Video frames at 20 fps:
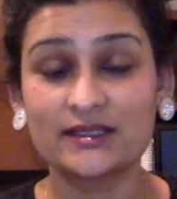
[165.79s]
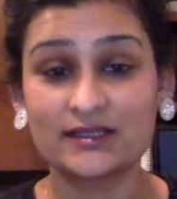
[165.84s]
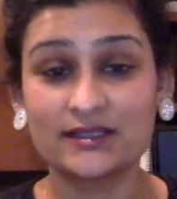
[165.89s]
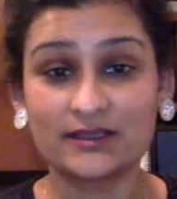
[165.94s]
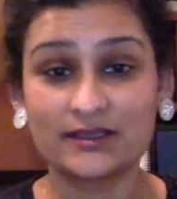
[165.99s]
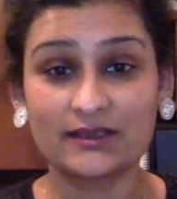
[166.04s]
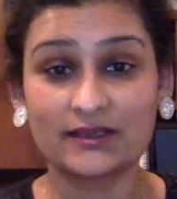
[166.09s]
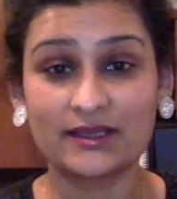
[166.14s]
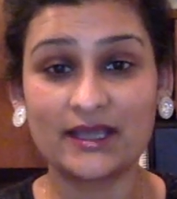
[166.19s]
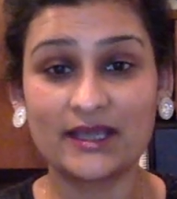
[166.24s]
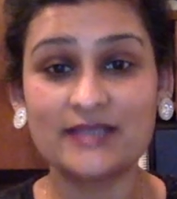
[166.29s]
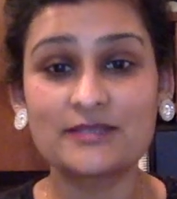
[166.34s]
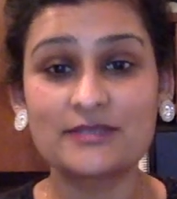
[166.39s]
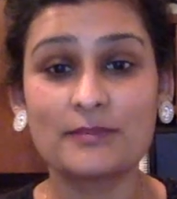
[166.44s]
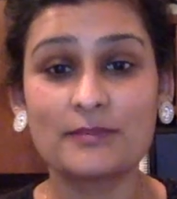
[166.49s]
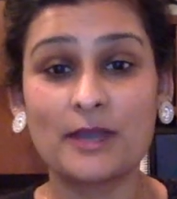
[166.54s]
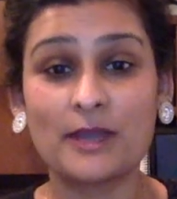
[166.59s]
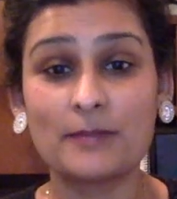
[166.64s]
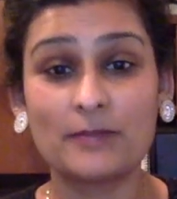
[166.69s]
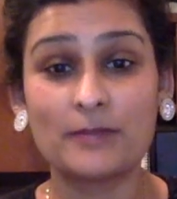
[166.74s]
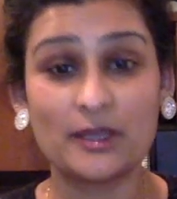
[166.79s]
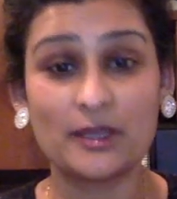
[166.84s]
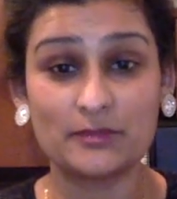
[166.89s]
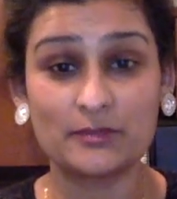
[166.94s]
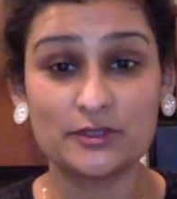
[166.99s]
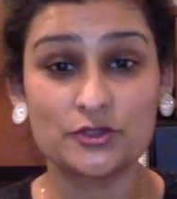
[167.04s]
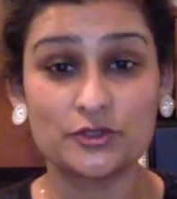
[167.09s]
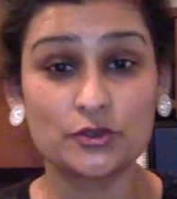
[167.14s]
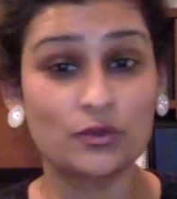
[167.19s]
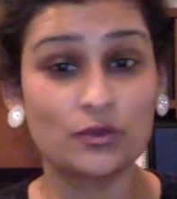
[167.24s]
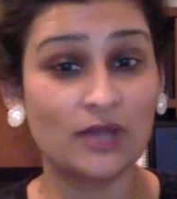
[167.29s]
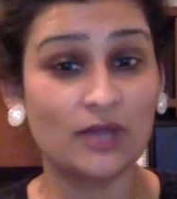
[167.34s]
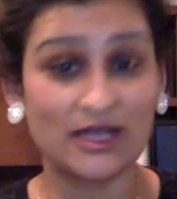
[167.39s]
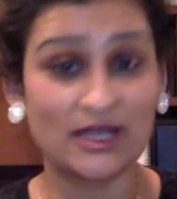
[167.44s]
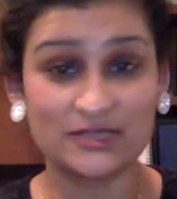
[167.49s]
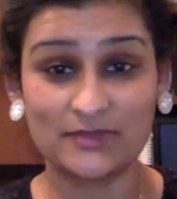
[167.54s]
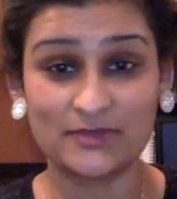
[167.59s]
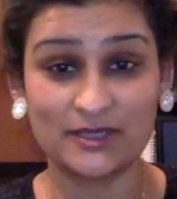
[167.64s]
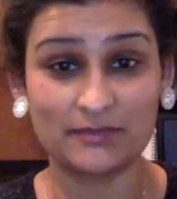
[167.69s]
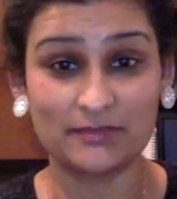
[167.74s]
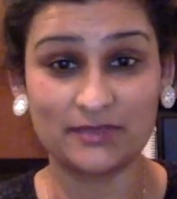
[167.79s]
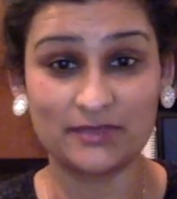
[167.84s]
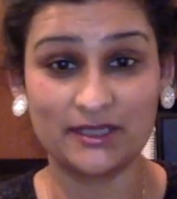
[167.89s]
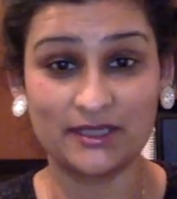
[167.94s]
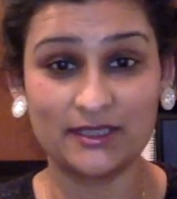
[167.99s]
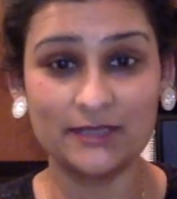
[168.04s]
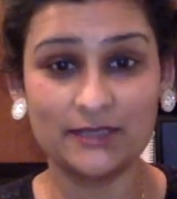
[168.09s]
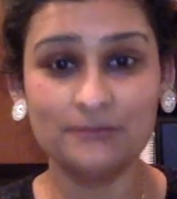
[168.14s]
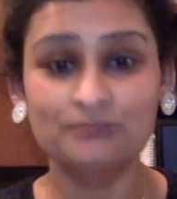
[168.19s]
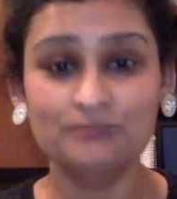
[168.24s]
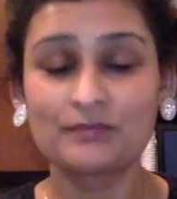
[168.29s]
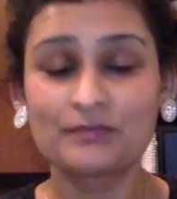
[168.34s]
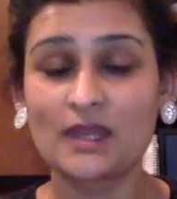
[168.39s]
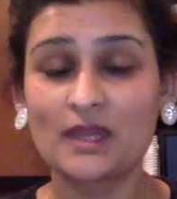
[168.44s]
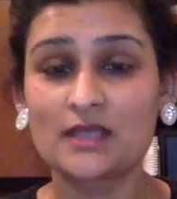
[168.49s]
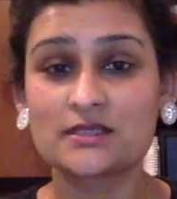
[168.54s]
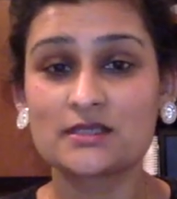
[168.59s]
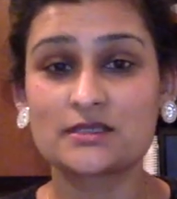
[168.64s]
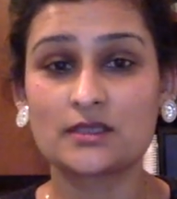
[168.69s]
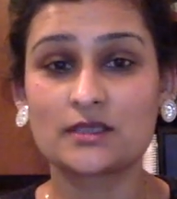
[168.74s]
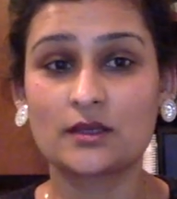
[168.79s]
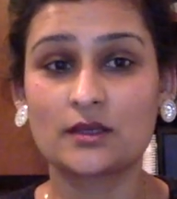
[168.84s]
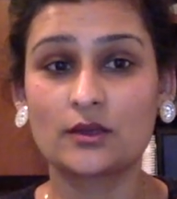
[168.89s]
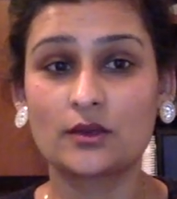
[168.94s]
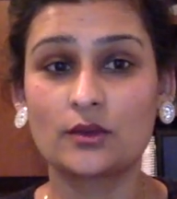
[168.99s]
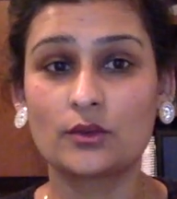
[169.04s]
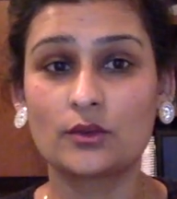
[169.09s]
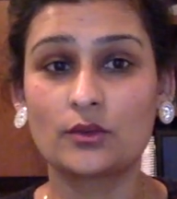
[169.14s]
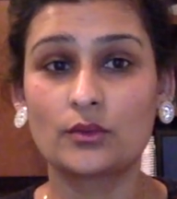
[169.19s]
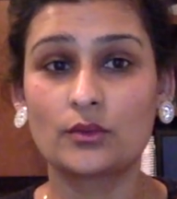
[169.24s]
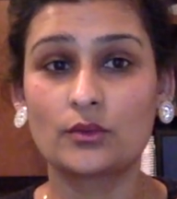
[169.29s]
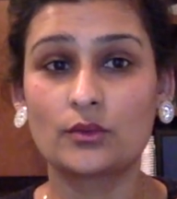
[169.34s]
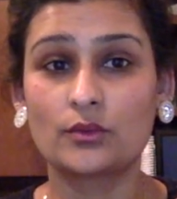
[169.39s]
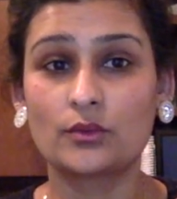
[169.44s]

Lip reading: their Get My Payment tool has been updated. So,